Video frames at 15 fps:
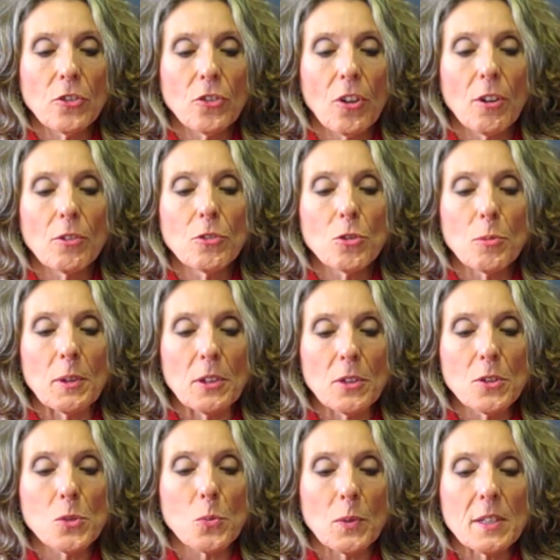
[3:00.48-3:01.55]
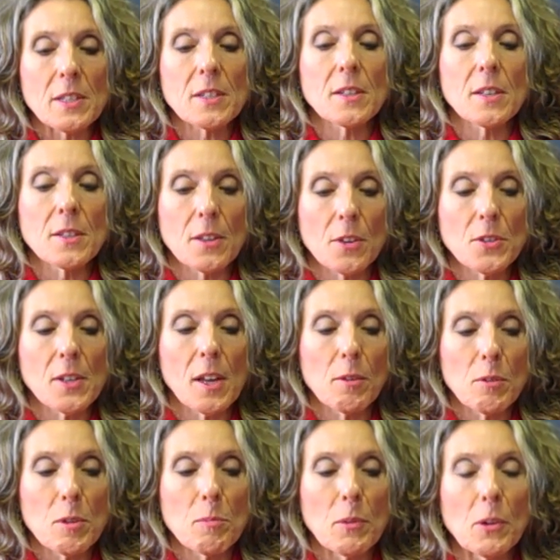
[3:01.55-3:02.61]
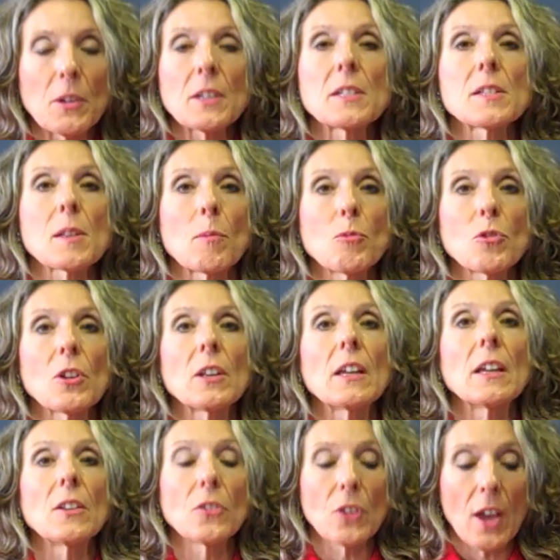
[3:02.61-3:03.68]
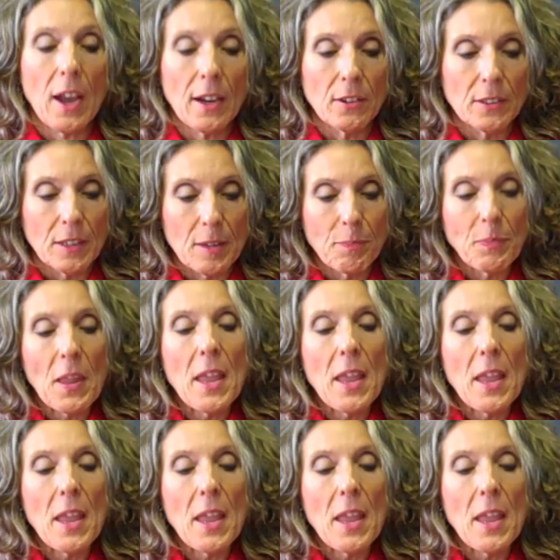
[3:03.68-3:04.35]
shown to reduce risks associated with milk consumption entirely.